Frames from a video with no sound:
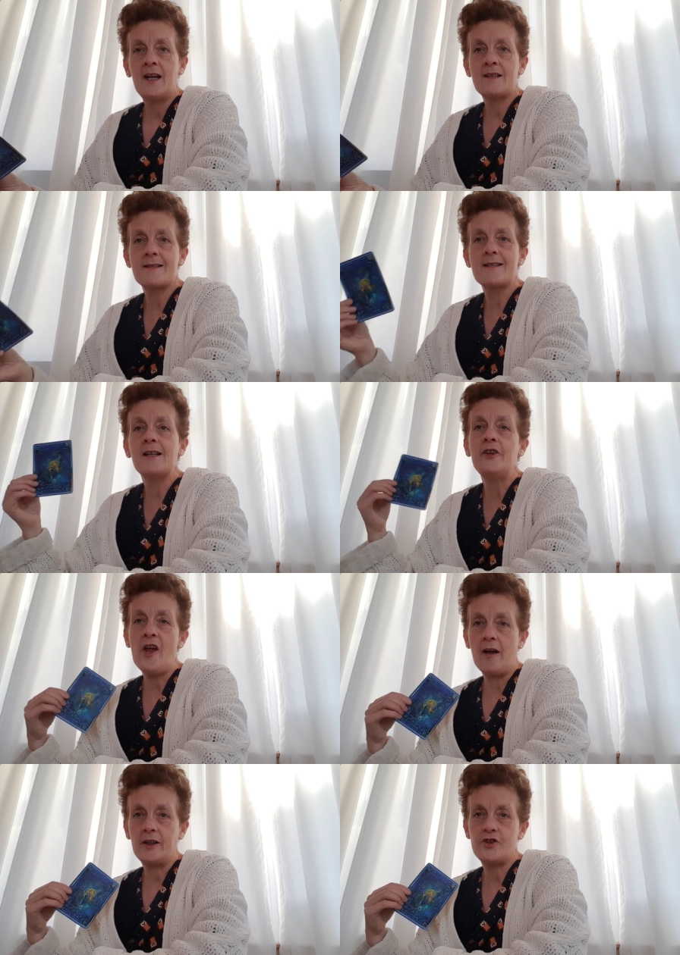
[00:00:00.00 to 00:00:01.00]
it's still
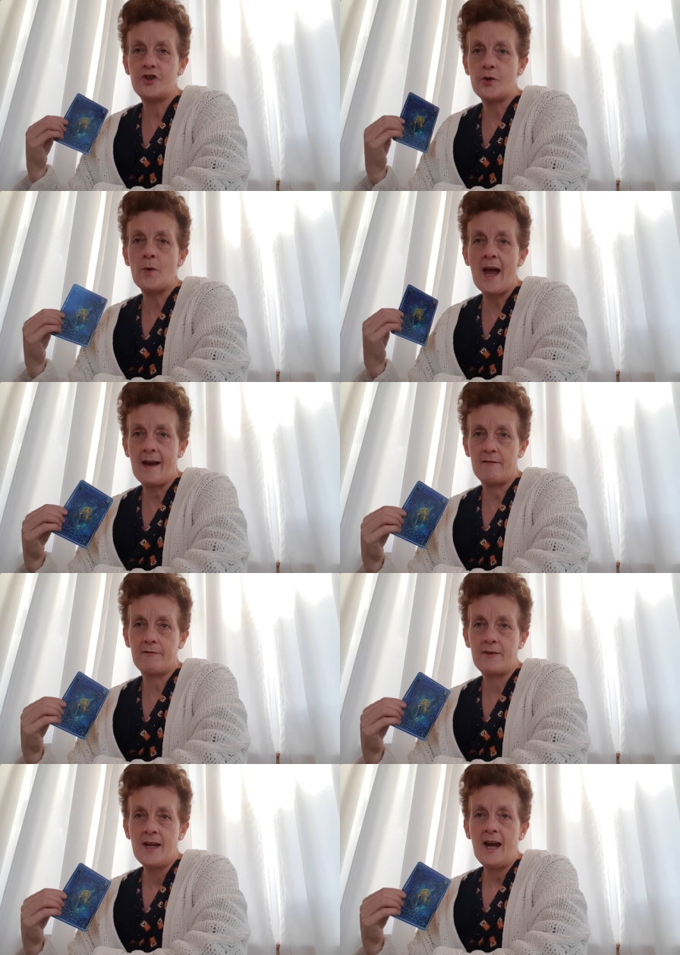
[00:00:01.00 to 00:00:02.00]
knowledge you have